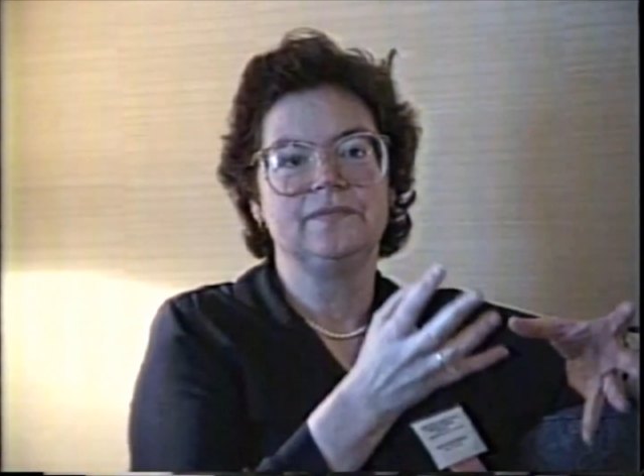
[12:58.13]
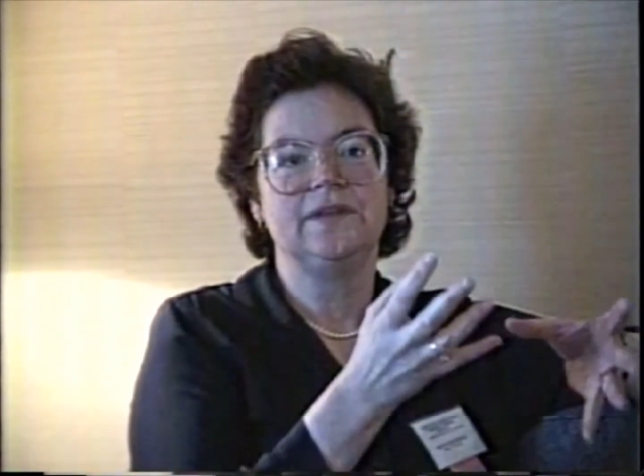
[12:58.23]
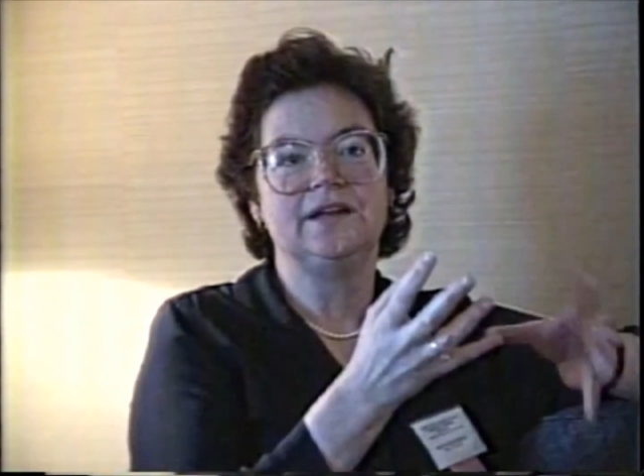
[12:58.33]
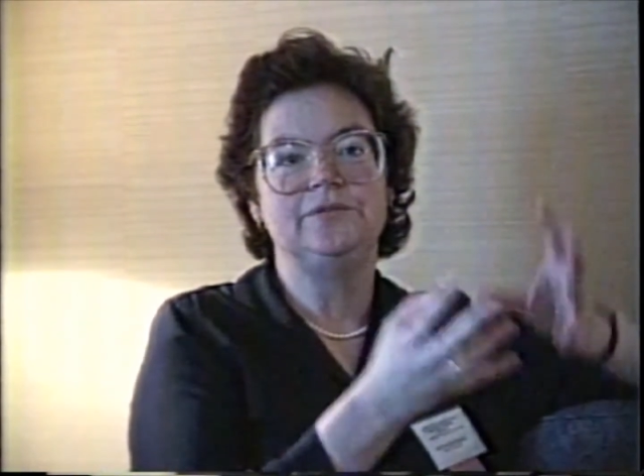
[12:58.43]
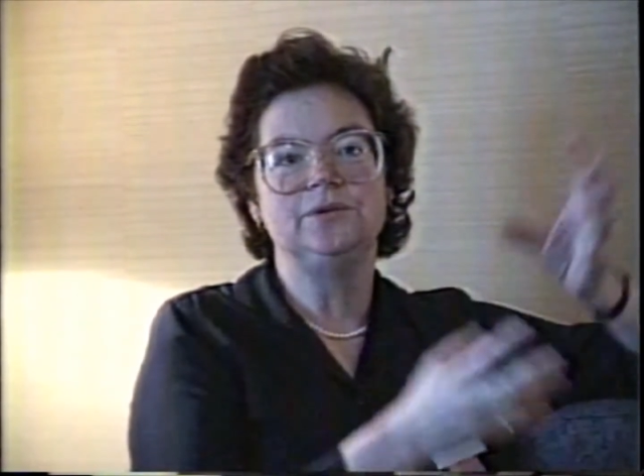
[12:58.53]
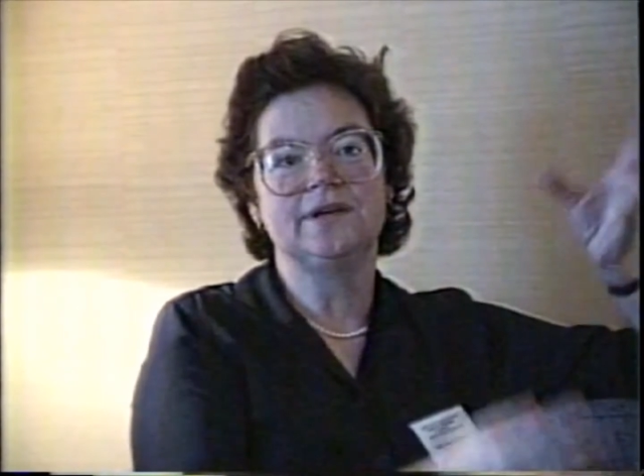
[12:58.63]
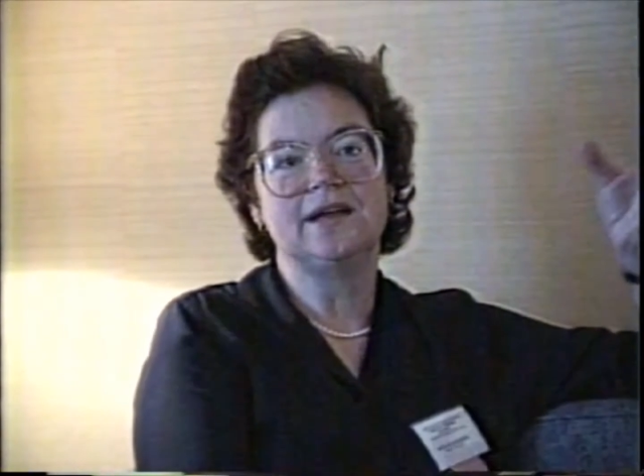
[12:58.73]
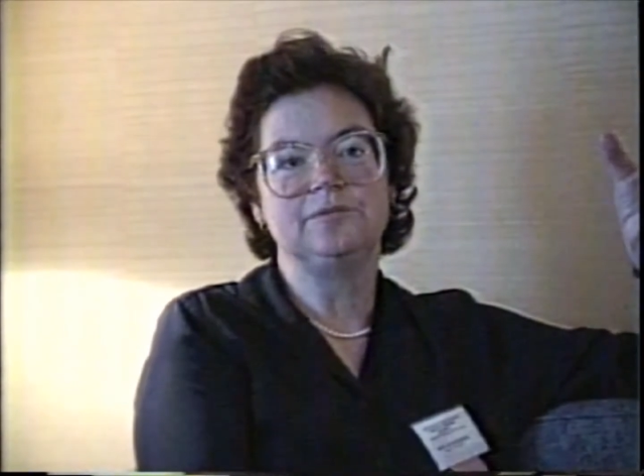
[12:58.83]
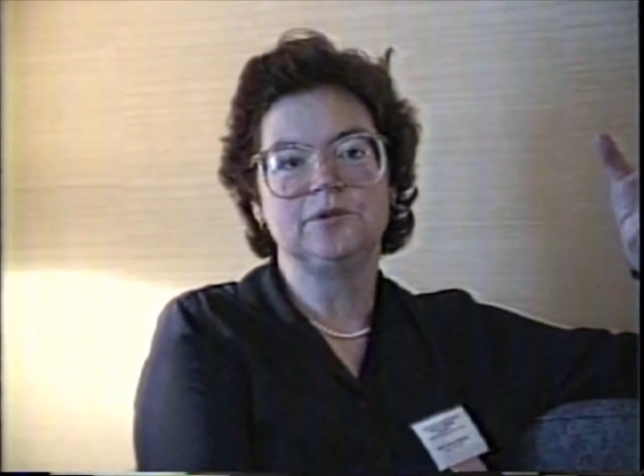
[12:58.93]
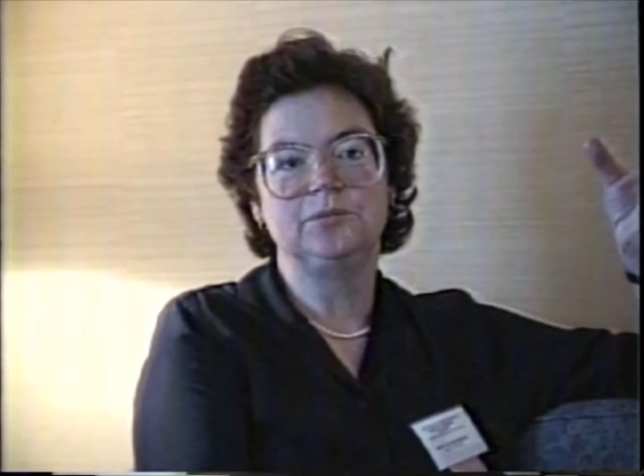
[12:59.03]
than if you look at
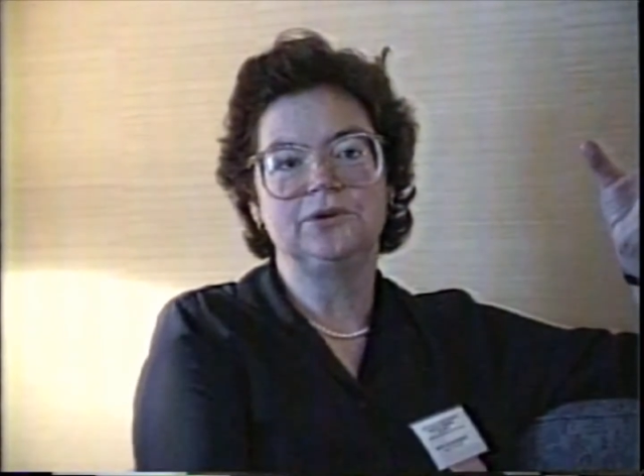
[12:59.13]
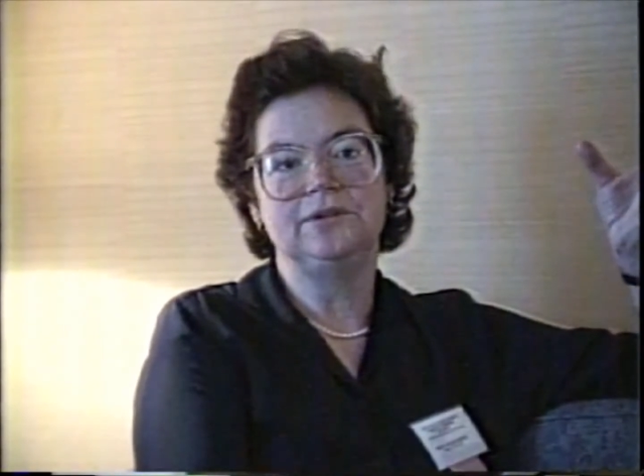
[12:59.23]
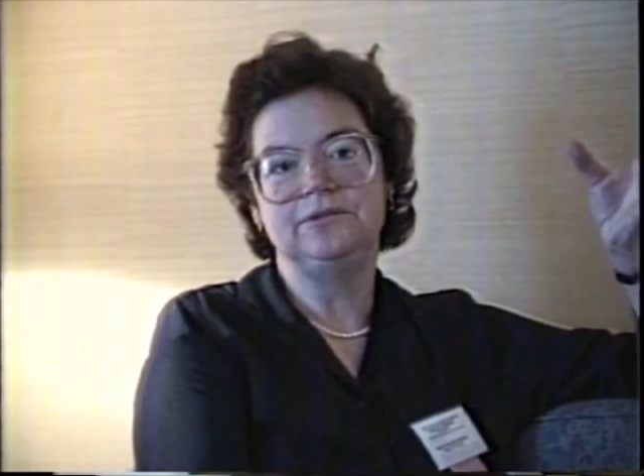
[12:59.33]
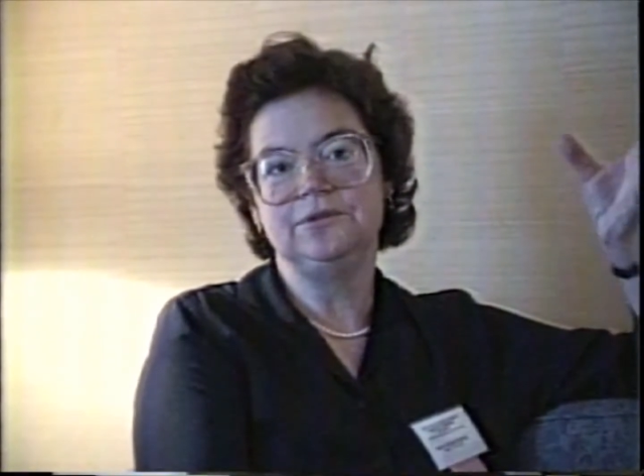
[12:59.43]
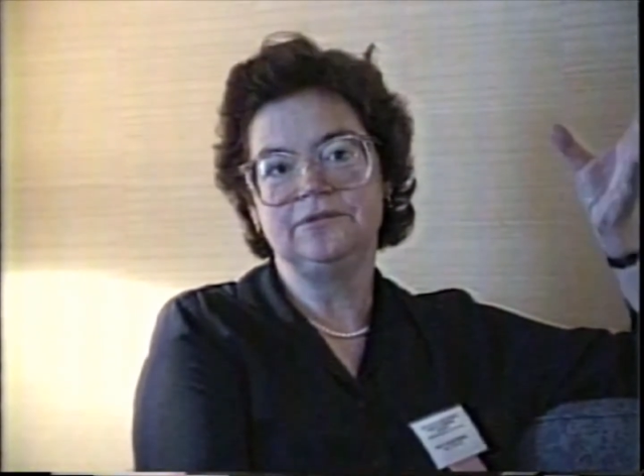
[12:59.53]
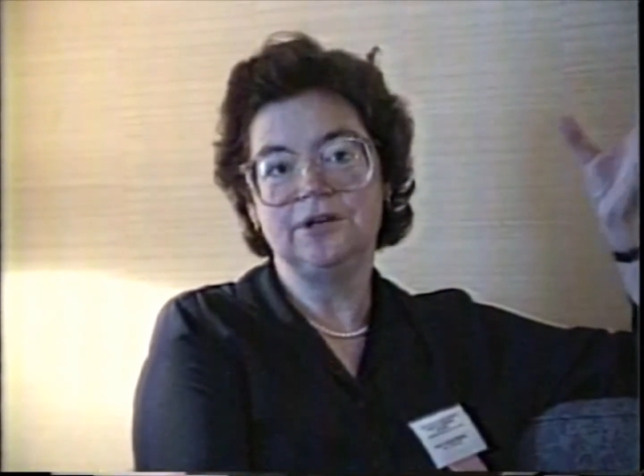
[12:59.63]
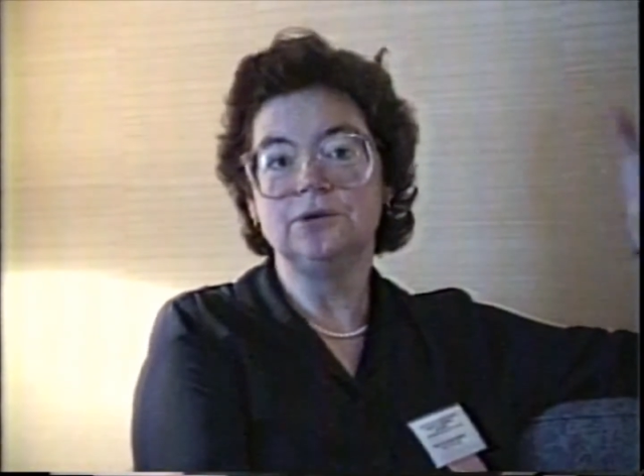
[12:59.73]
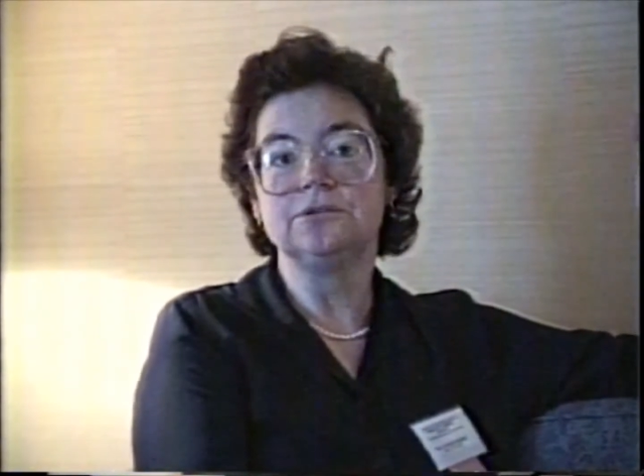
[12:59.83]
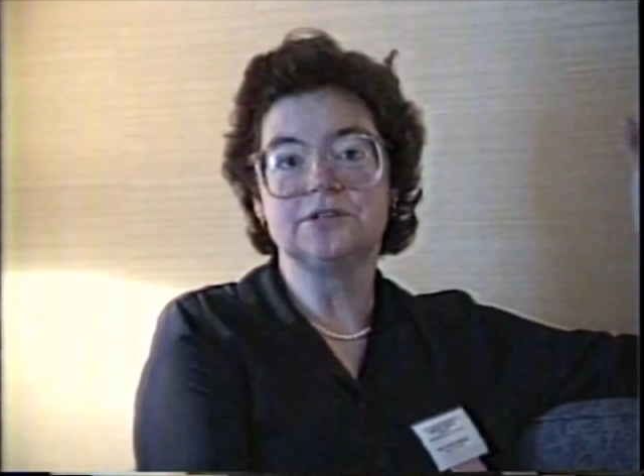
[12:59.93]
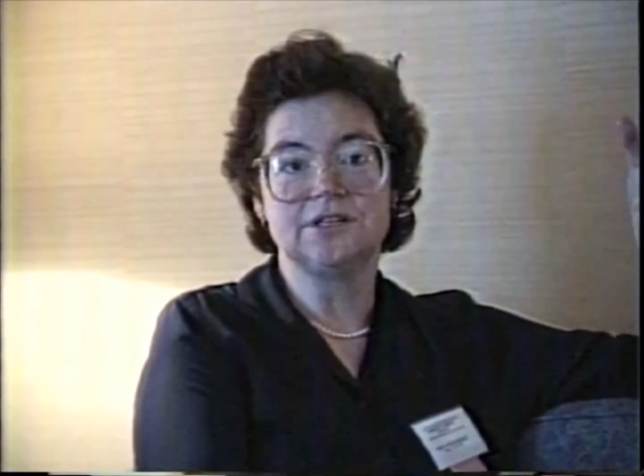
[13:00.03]
it from the
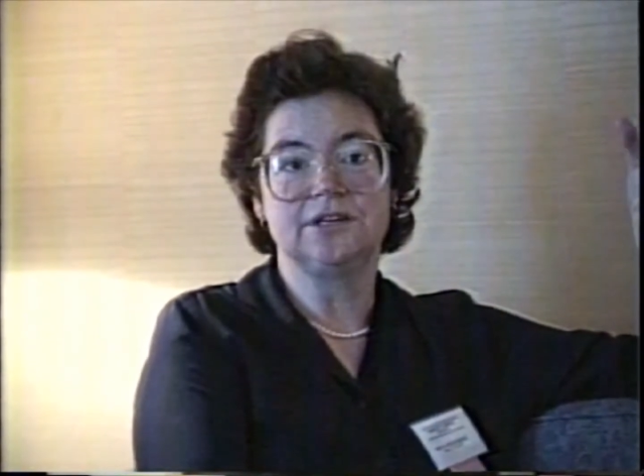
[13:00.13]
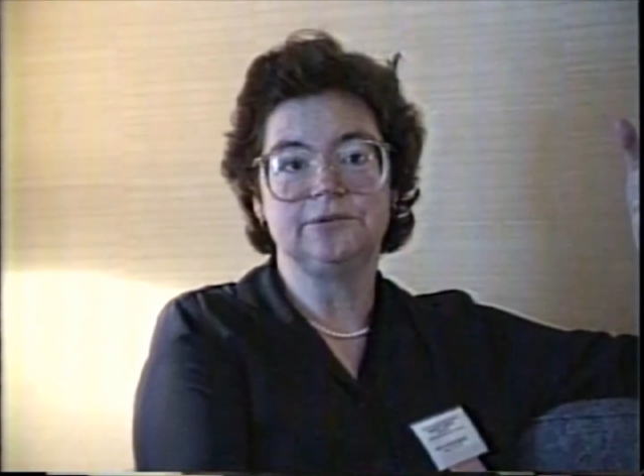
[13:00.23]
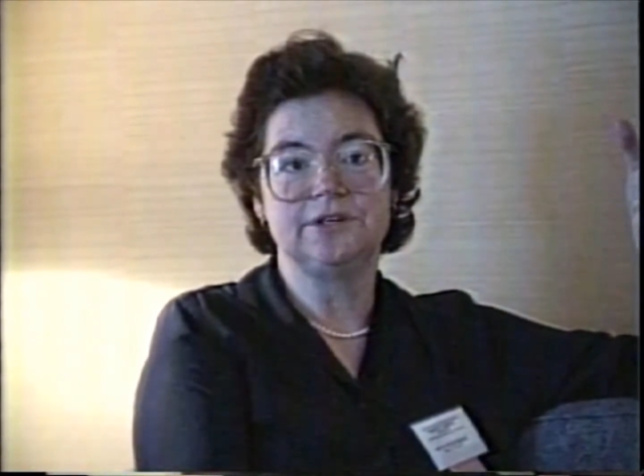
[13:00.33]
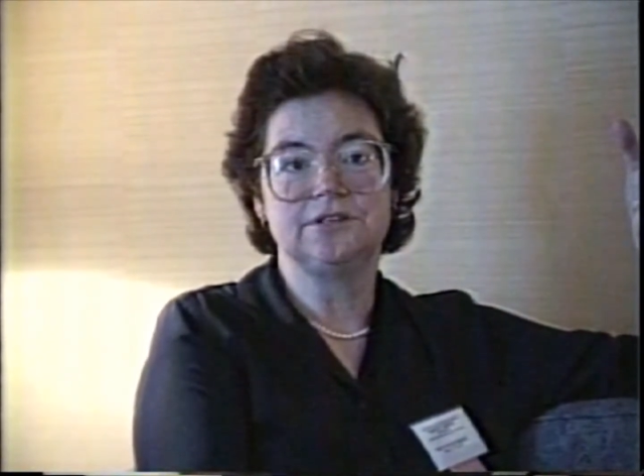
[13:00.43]
older generation.